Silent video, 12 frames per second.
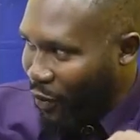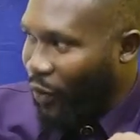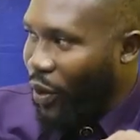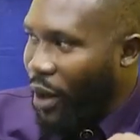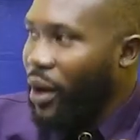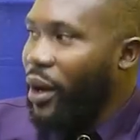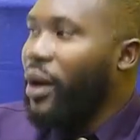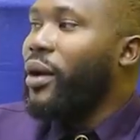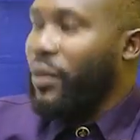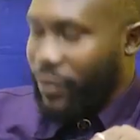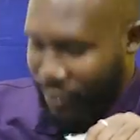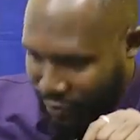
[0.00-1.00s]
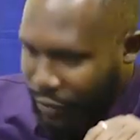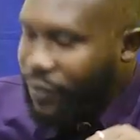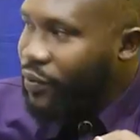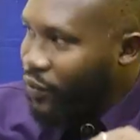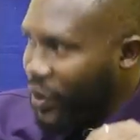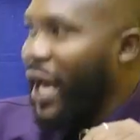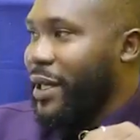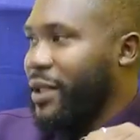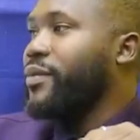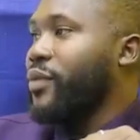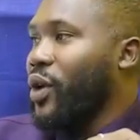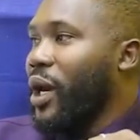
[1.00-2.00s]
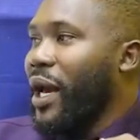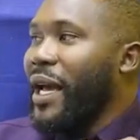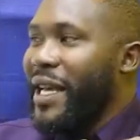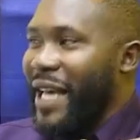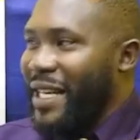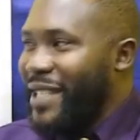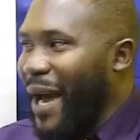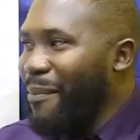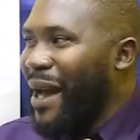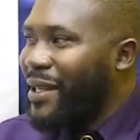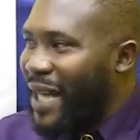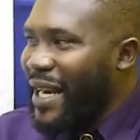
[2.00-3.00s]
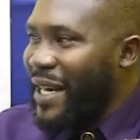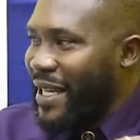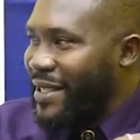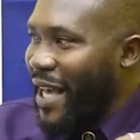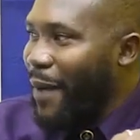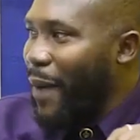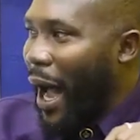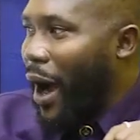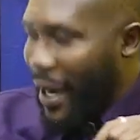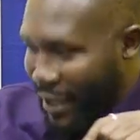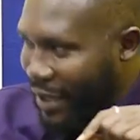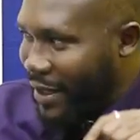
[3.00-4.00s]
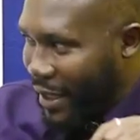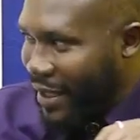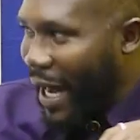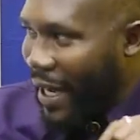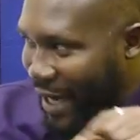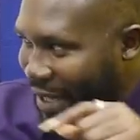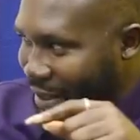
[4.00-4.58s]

Kufo overtaking Adubu in 96. Yes, I maintain the same delegate